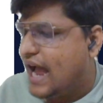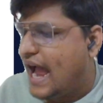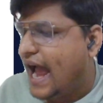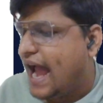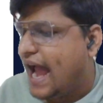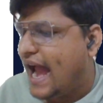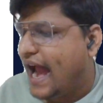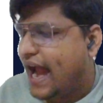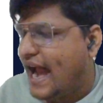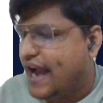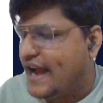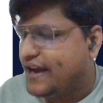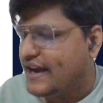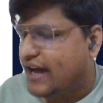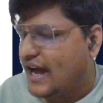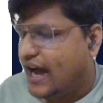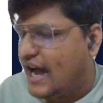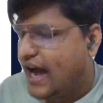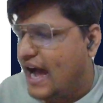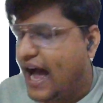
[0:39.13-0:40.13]

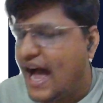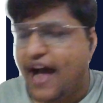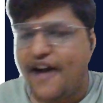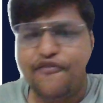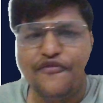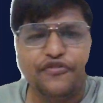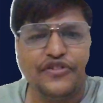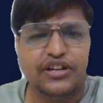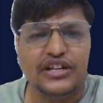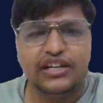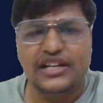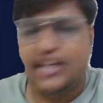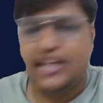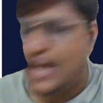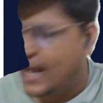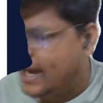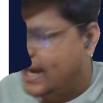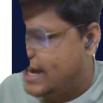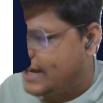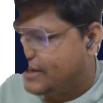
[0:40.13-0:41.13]
and after
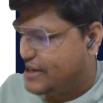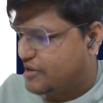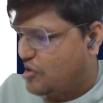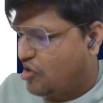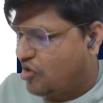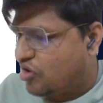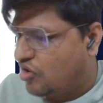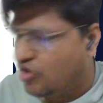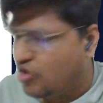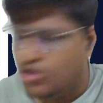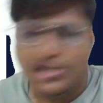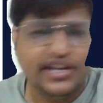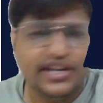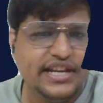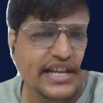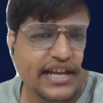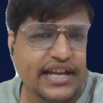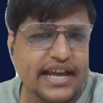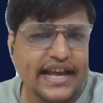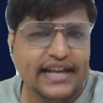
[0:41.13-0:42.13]
that, all
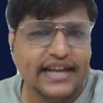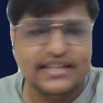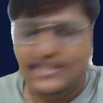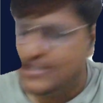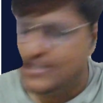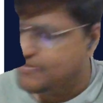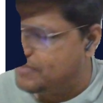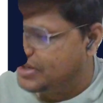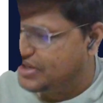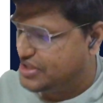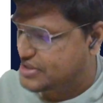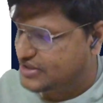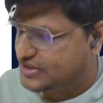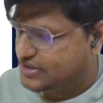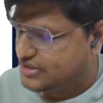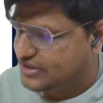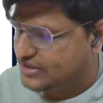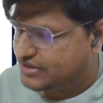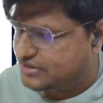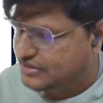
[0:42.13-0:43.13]
the
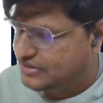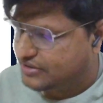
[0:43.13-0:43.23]
exhibits.